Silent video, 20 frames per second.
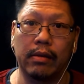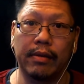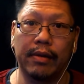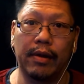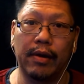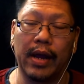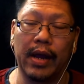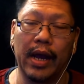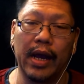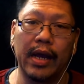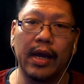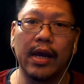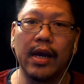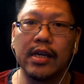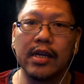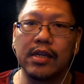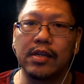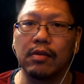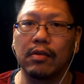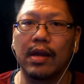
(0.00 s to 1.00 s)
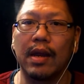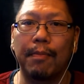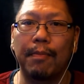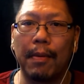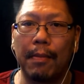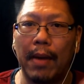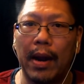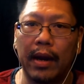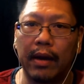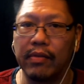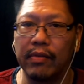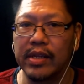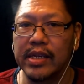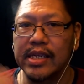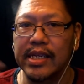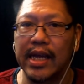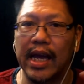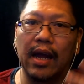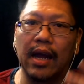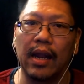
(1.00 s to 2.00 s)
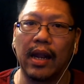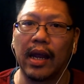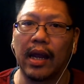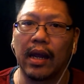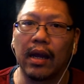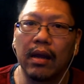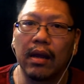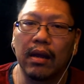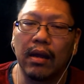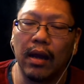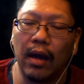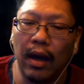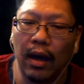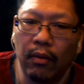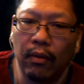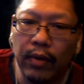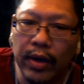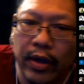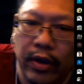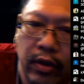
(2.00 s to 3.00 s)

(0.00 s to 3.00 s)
Okay, so keep in mind of the scaling when you